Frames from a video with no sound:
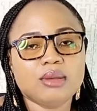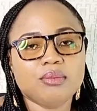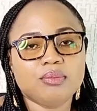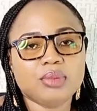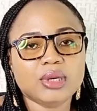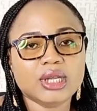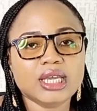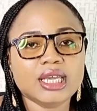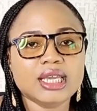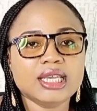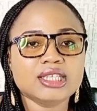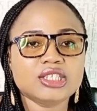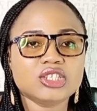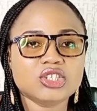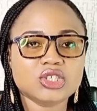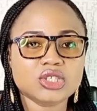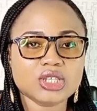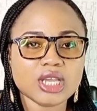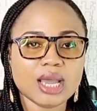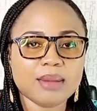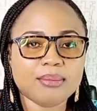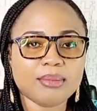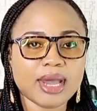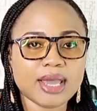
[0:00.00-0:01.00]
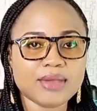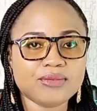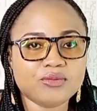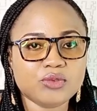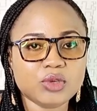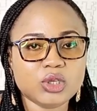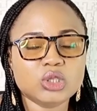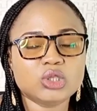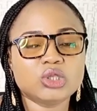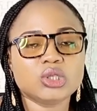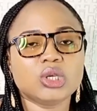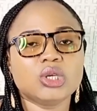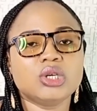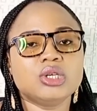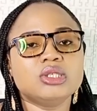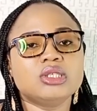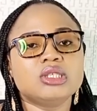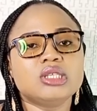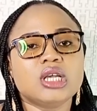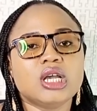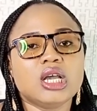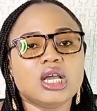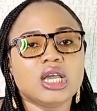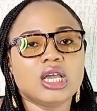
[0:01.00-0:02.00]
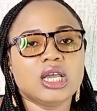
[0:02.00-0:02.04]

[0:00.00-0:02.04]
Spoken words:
Please share my videos.